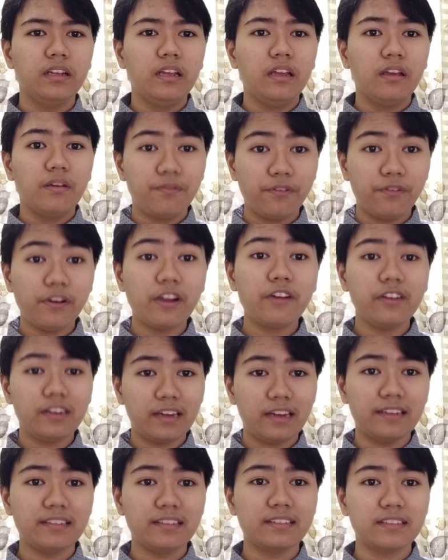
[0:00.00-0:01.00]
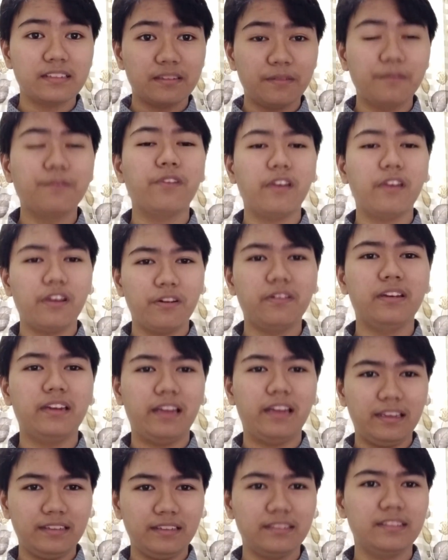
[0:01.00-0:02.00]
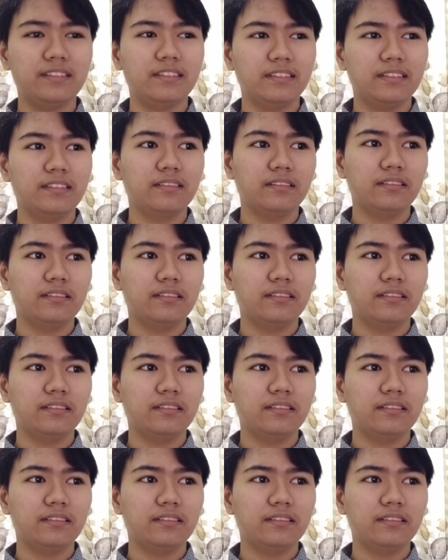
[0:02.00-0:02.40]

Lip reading: Very nice, very nice.